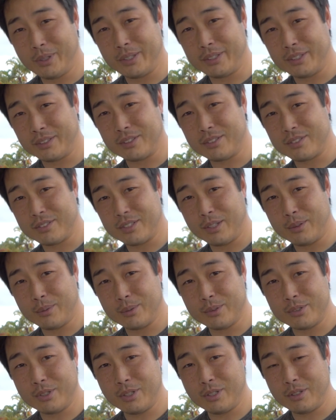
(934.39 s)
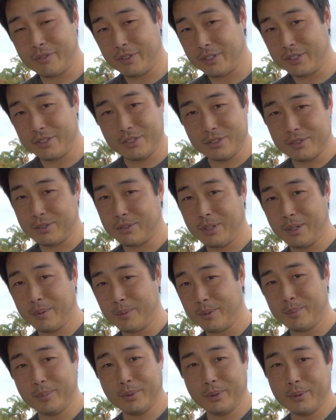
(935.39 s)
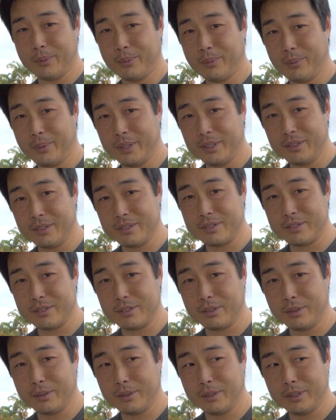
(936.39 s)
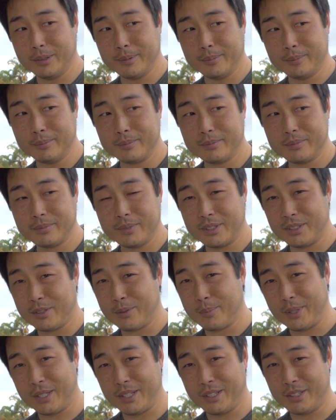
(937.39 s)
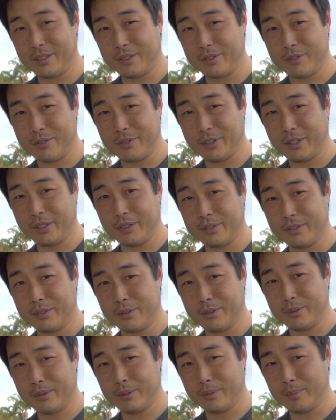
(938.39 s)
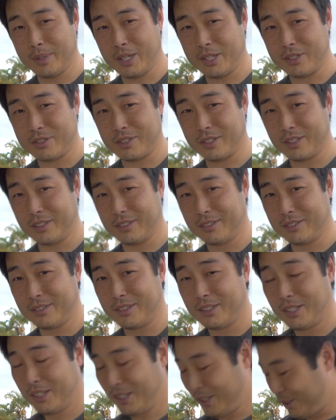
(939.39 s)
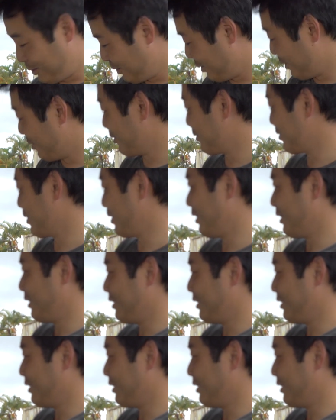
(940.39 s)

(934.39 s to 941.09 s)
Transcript: I think the sight was off. I just grabbed the bow and went, so I think it would be kind of unfair to match that, and who knows,